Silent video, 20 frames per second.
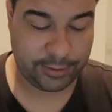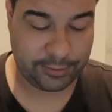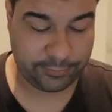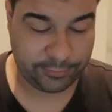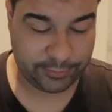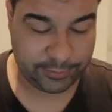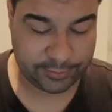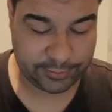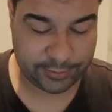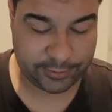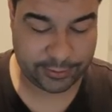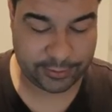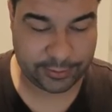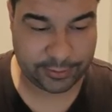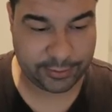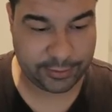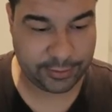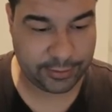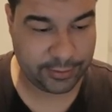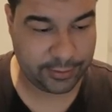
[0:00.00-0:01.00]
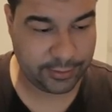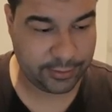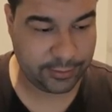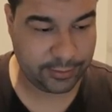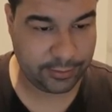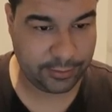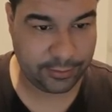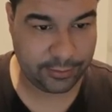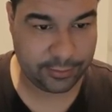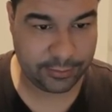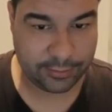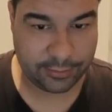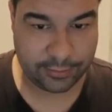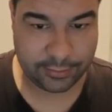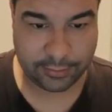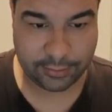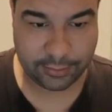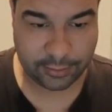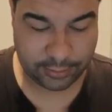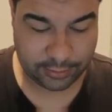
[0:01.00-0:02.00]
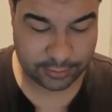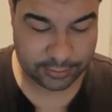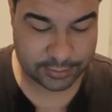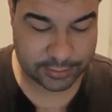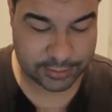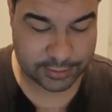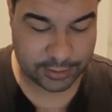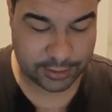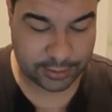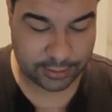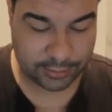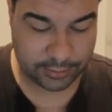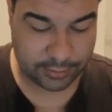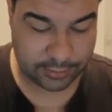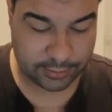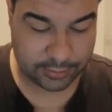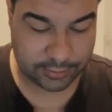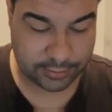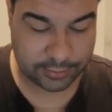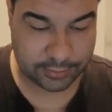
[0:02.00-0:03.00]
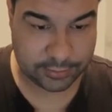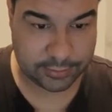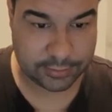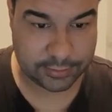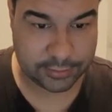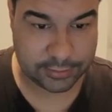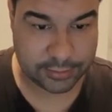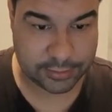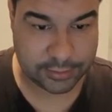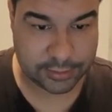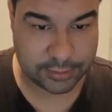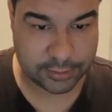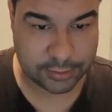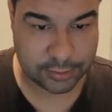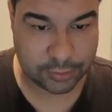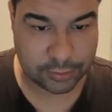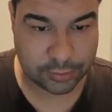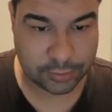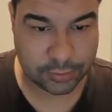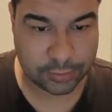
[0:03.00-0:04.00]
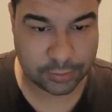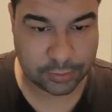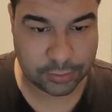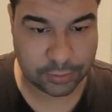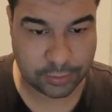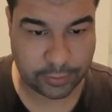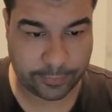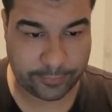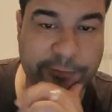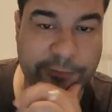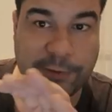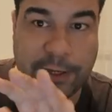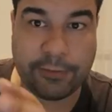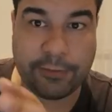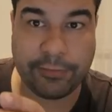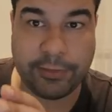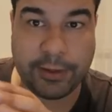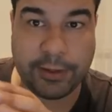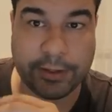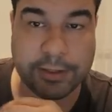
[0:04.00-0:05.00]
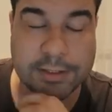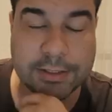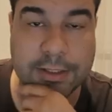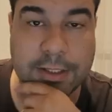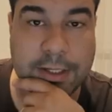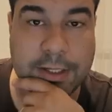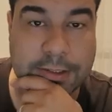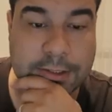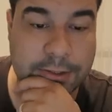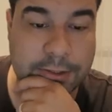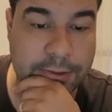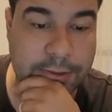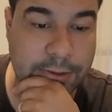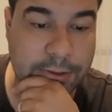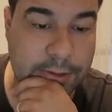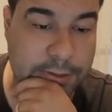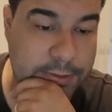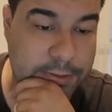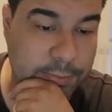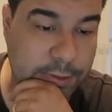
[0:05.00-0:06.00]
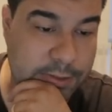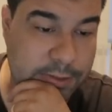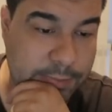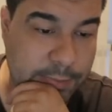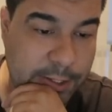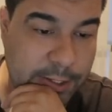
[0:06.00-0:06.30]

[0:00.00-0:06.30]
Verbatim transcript: Rand for this car. In dollars, that is $5,800 plus